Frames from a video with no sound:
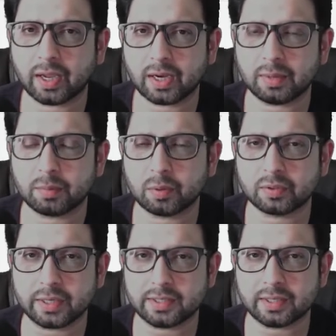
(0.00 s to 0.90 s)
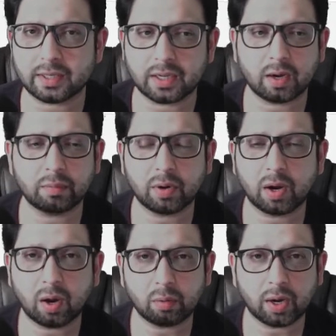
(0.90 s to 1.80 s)
any post easily
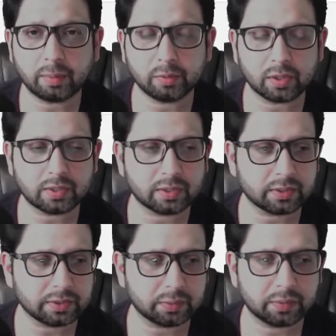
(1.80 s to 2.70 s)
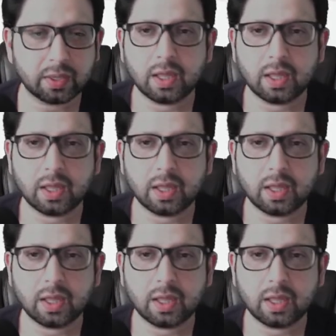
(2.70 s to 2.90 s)
how I'm going to tell you.